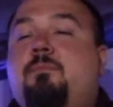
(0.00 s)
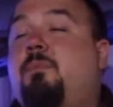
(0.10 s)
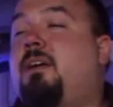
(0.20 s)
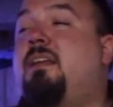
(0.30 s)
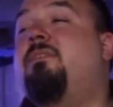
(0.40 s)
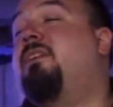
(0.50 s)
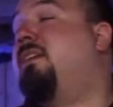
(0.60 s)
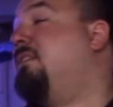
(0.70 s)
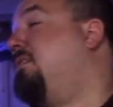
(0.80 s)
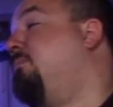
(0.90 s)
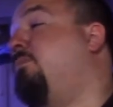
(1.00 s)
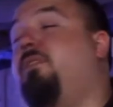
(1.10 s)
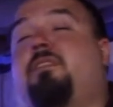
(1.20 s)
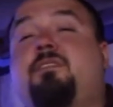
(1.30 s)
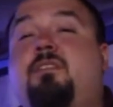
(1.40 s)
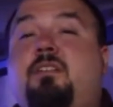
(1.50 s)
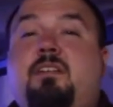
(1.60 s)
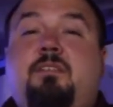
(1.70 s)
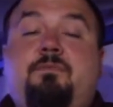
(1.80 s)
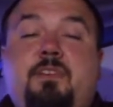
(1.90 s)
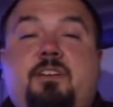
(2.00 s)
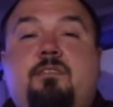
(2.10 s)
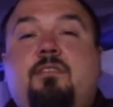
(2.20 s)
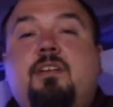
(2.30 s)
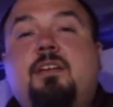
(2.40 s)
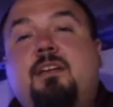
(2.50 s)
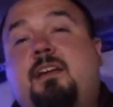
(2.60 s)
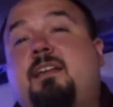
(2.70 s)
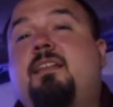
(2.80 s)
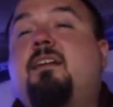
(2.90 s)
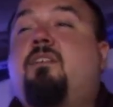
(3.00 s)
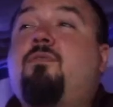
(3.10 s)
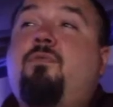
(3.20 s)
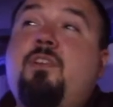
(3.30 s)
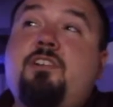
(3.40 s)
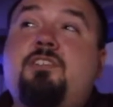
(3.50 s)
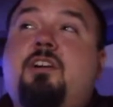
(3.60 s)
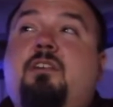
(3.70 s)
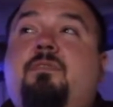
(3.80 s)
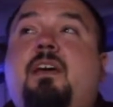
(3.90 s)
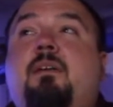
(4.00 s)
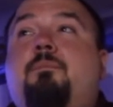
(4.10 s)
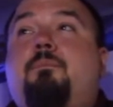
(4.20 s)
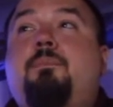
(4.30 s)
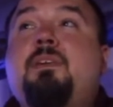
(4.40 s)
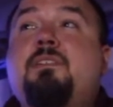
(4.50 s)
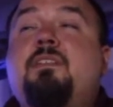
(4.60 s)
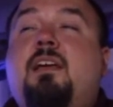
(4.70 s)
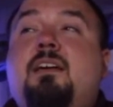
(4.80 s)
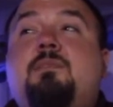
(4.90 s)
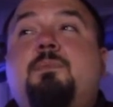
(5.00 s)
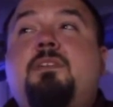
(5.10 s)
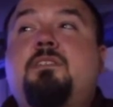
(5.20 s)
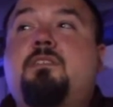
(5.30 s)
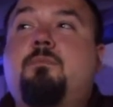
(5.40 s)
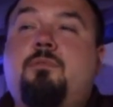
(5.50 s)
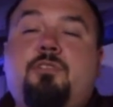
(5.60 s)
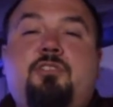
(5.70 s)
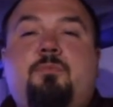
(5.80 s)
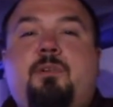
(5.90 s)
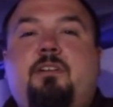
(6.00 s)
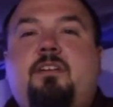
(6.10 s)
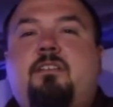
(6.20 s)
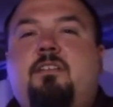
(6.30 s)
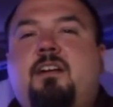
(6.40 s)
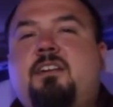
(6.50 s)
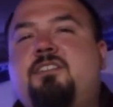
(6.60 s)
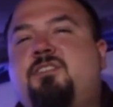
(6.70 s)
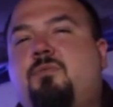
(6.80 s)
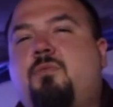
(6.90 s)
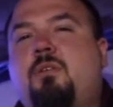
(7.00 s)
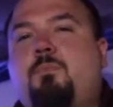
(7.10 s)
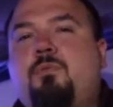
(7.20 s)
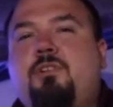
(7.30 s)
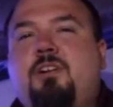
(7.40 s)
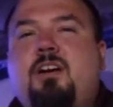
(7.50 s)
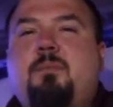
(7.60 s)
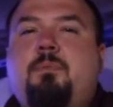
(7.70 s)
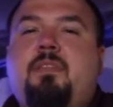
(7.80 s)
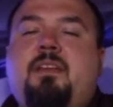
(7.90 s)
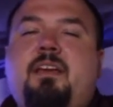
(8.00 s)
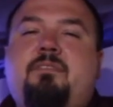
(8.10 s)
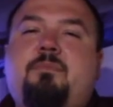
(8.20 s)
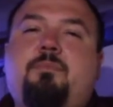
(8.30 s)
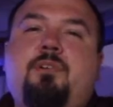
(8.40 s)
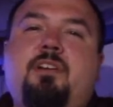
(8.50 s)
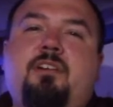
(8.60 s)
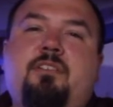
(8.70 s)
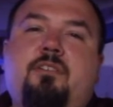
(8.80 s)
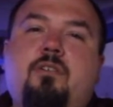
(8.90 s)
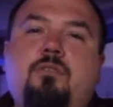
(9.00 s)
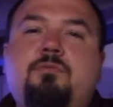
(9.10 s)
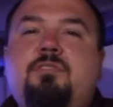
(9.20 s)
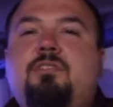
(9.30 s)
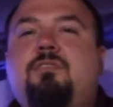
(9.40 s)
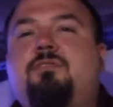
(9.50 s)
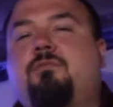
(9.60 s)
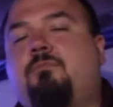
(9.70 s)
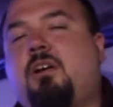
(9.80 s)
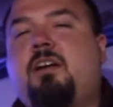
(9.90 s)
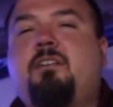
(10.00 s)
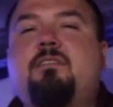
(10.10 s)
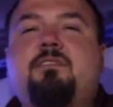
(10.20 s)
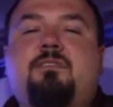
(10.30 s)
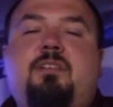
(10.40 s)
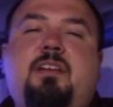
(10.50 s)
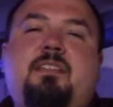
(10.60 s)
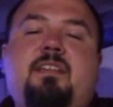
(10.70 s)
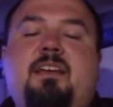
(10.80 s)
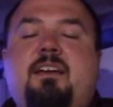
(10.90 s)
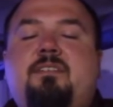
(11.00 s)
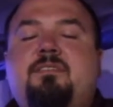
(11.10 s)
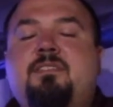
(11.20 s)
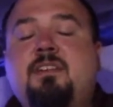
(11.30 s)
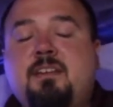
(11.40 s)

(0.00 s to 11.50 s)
Might even get to the point of starting to fill. And then I'll finish off that last piece of the moisture barrier. I just don't want to put it up and then have to put in other hoses or wires or anything else.